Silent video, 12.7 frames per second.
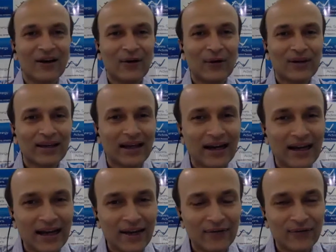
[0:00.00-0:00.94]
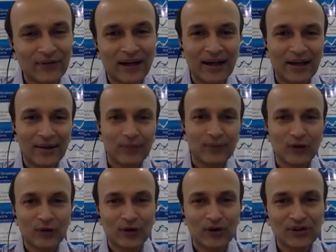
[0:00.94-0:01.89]
Okay, I have a
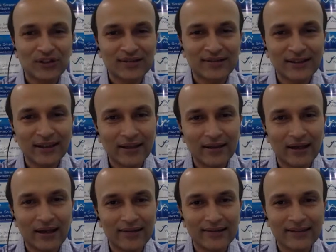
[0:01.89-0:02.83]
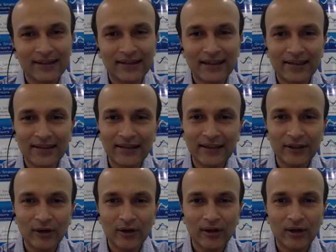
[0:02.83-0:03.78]
few questions here. Recently attended
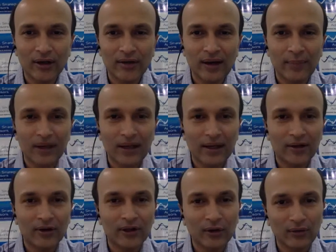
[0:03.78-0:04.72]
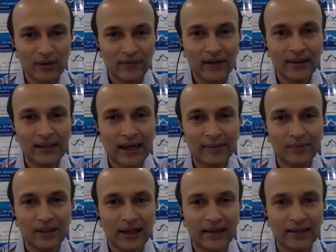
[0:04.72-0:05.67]
your recorded webinar on new wave and time
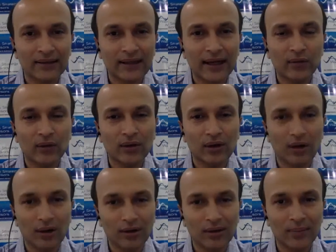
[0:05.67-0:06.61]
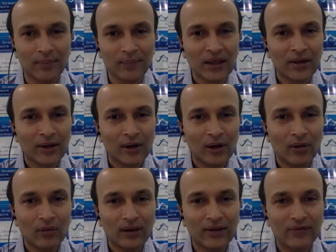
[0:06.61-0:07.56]
cycle. That was awesome.
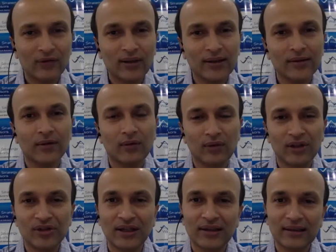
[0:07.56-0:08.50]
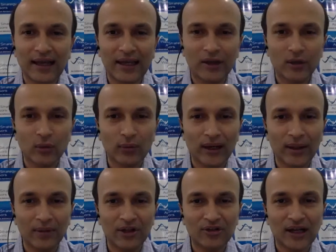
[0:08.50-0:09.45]
On 21st, Vijay, thank you
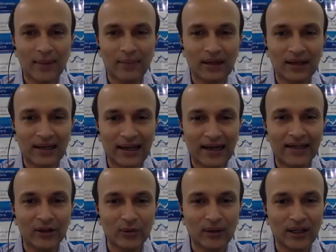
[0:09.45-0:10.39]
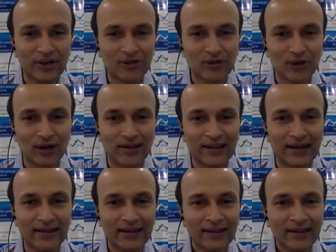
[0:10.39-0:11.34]
very much. I'm glad you enjoyed that